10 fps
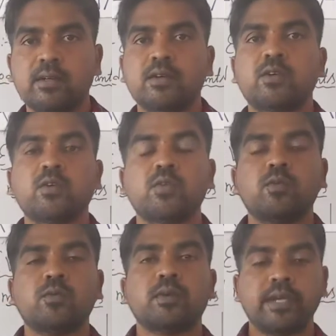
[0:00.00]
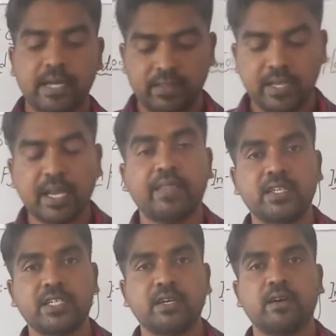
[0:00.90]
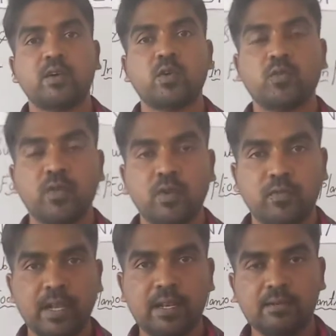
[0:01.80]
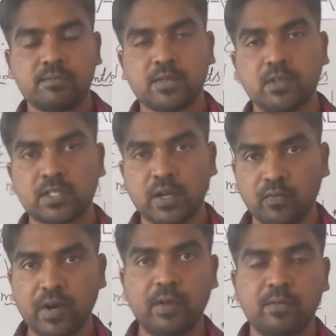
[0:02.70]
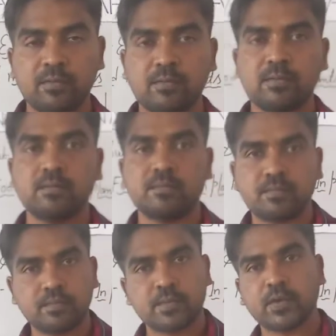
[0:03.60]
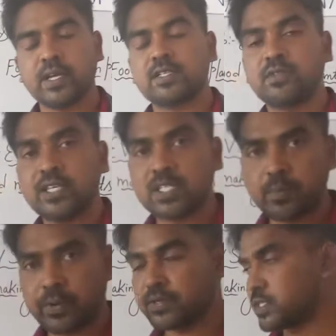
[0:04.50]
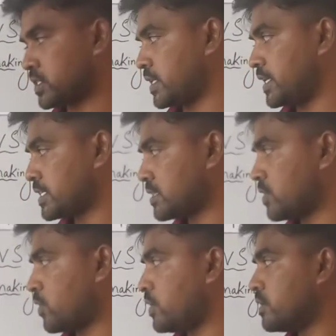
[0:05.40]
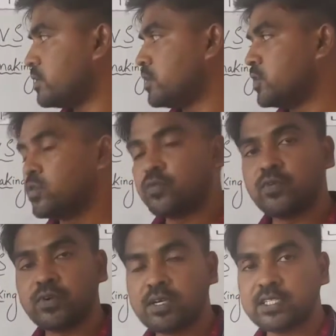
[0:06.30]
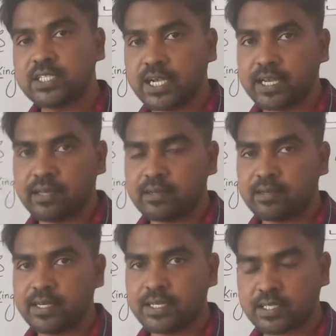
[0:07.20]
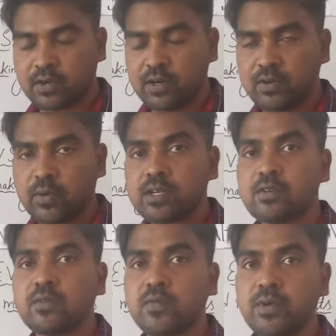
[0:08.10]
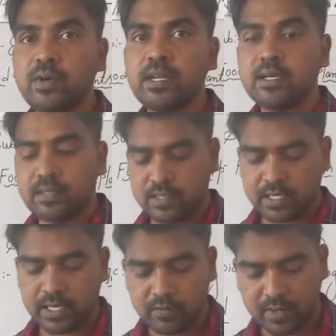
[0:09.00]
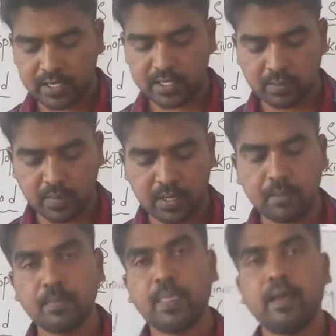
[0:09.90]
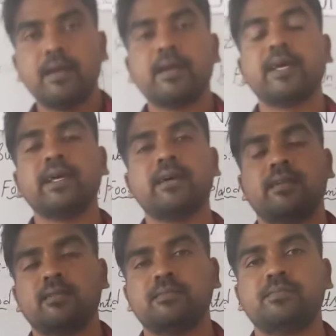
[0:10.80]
to get the energy or to fulfill, to survive. Okay, so this process is called food chain. It is called what? Food chain. For example, tiger,